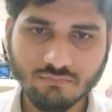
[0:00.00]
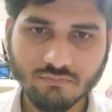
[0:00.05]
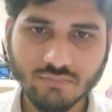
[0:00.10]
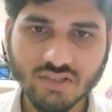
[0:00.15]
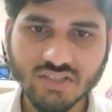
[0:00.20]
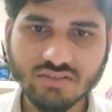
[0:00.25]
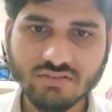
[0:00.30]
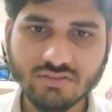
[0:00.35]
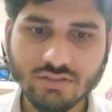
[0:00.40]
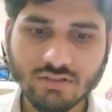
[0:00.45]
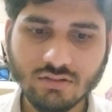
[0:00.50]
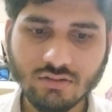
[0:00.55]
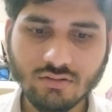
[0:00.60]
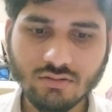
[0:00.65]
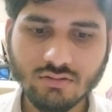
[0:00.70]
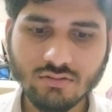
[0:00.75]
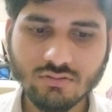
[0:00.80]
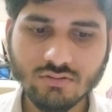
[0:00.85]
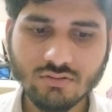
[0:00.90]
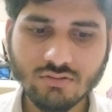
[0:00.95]
basin,
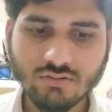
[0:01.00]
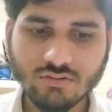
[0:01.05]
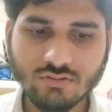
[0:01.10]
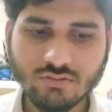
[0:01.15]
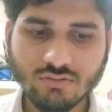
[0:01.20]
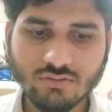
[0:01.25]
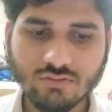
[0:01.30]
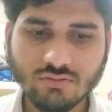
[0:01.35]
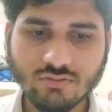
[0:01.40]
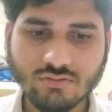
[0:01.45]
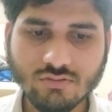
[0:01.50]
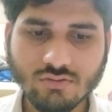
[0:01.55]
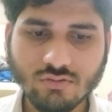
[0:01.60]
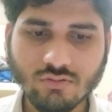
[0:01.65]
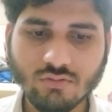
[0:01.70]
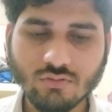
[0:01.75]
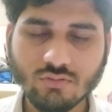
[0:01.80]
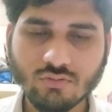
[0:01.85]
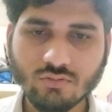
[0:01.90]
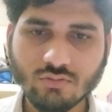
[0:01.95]

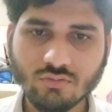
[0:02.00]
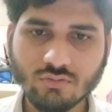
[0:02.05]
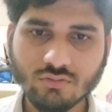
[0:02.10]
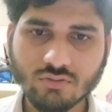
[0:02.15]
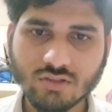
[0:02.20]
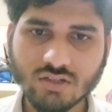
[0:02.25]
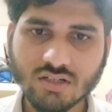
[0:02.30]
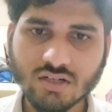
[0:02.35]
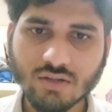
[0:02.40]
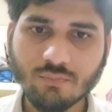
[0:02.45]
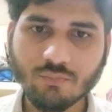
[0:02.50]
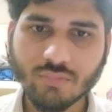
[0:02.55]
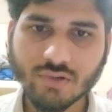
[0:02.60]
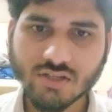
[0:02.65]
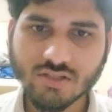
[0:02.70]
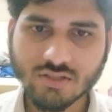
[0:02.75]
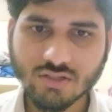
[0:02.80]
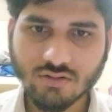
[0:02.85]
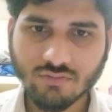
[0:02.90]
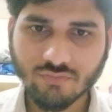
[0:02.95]
so the
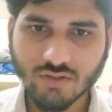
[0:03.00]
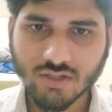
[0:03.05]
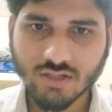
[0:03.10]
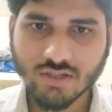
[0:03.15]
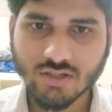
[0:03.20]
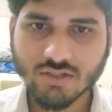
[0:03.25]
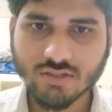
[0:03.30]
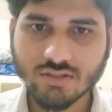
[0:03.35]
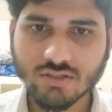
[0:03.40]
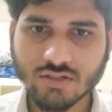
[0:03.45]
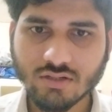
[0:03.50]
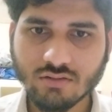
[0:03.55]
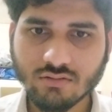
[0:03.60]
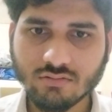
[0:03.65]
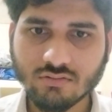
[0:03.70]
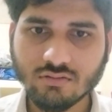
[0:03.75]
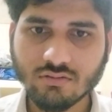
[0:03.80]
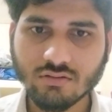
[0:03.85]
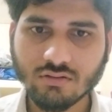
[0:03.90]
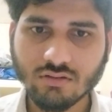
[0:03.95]
temperature variation is